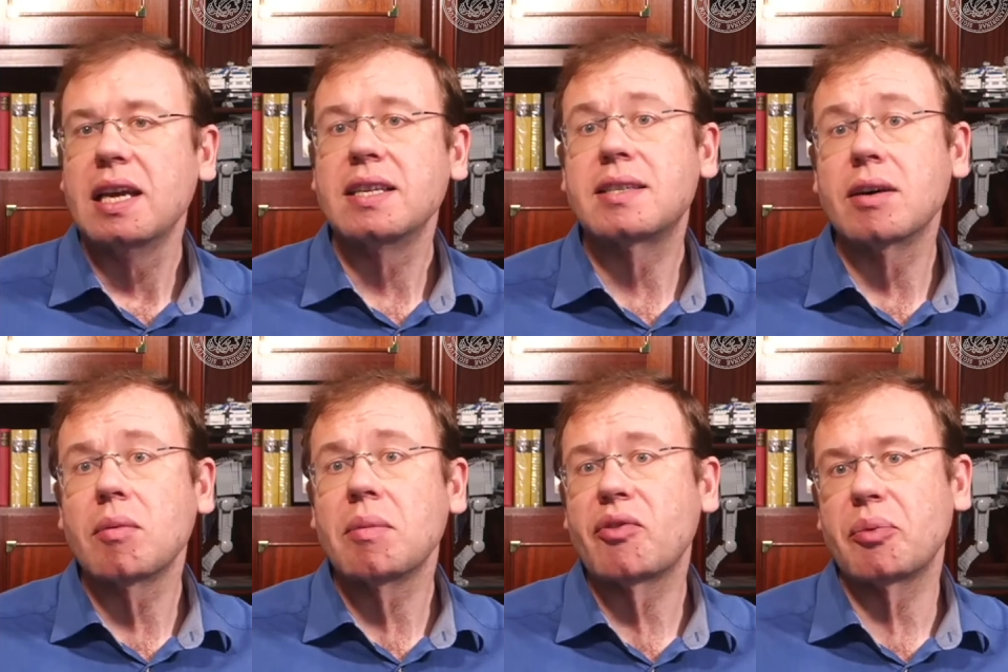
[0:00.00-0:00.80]

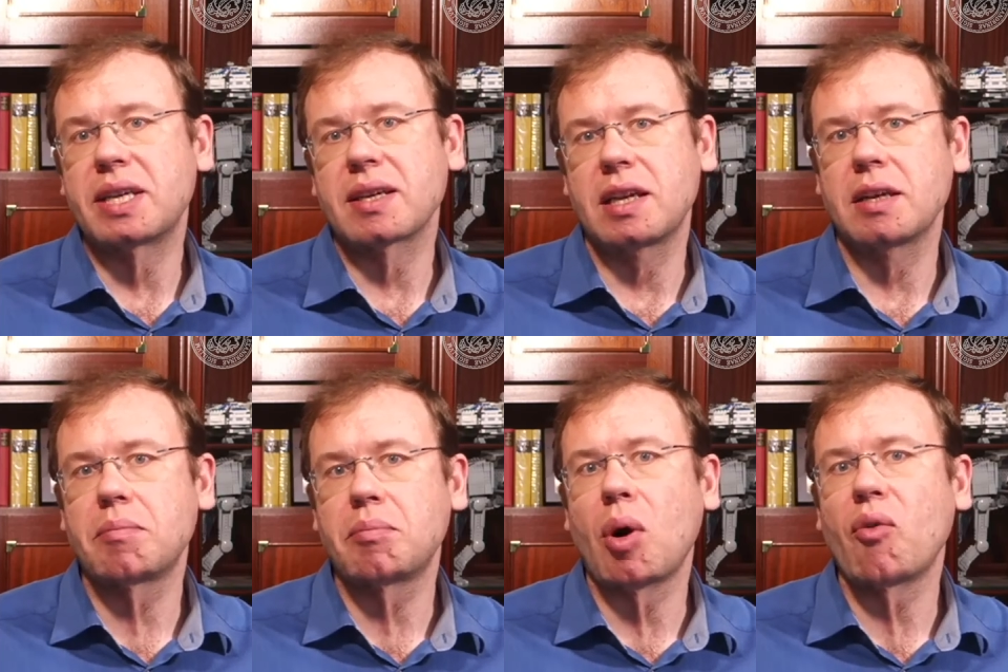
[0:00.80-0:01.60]
Still, mathematically,
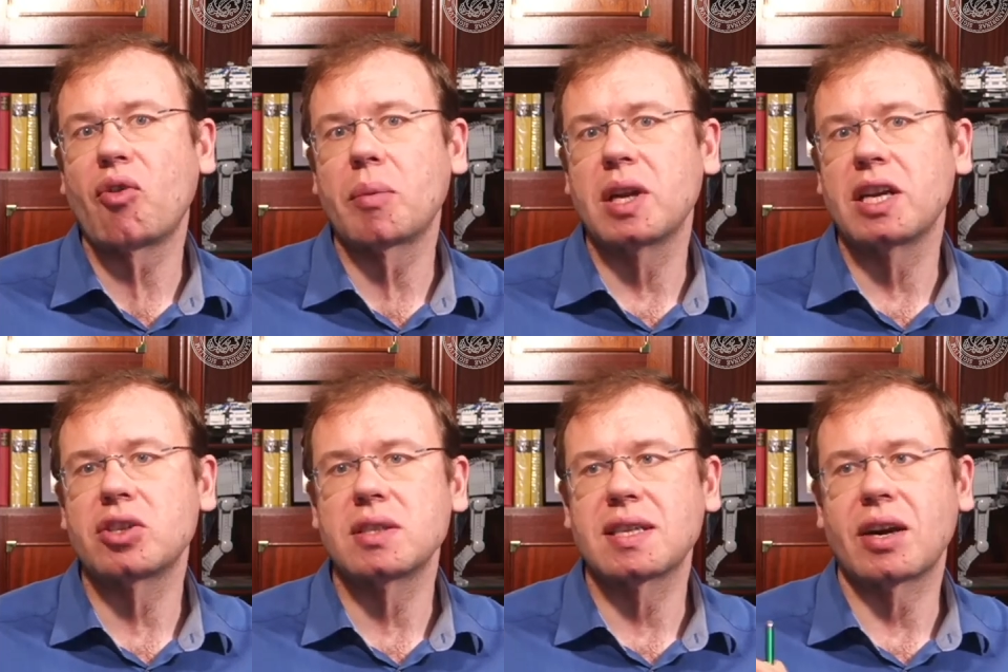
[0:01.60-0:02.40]
both
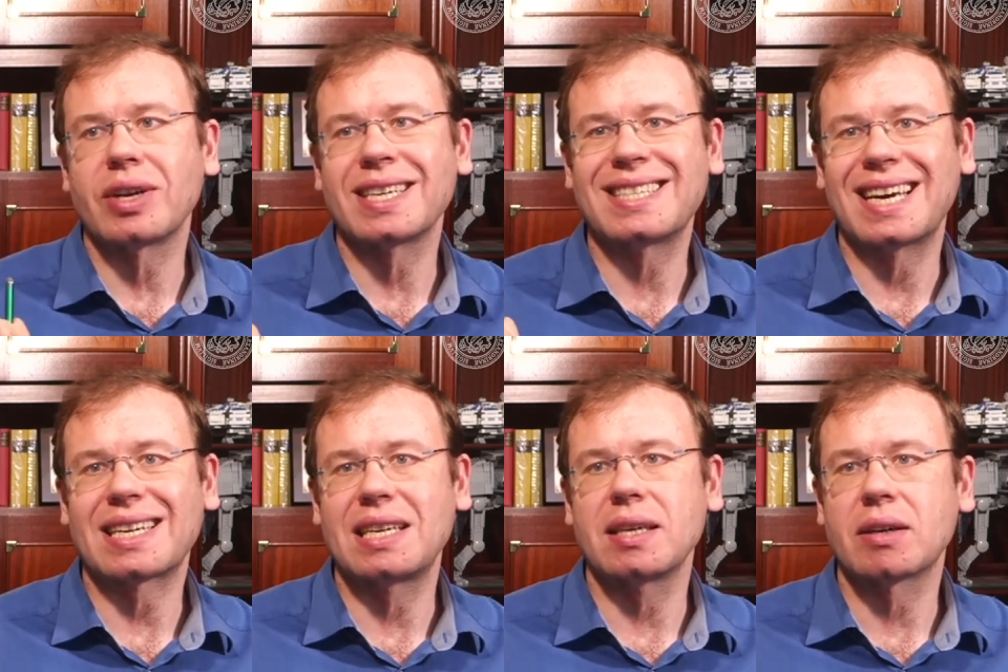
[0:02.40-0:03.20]
formulations are
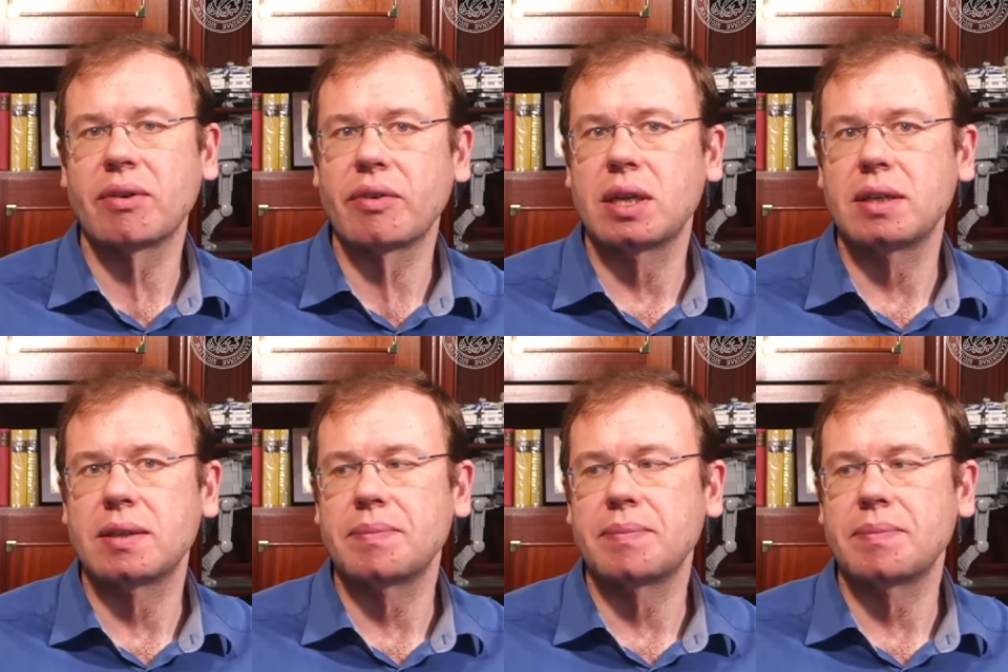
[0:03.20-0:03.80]
exactly equivalent.